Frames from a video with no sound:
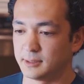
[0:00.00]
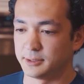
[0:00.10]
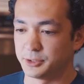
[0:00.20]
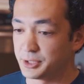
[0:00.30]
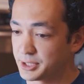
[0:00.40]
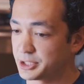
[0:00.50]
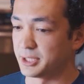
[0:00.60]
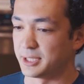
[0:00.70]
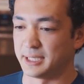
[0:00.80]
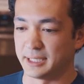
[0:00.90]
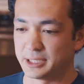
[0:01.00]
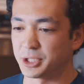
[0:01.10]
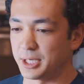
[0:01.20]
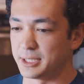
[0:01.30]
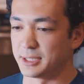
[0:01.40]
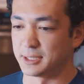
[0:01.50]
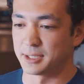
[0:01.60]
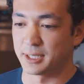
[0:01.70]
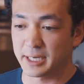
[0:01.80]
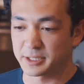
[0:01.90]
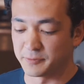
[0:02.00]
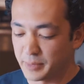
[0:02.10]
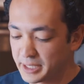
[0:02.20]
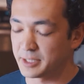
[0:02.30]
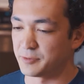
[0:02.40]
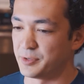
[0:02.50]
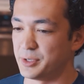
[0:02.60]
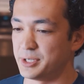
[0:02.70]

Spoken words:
Traditionally in China, the act of making food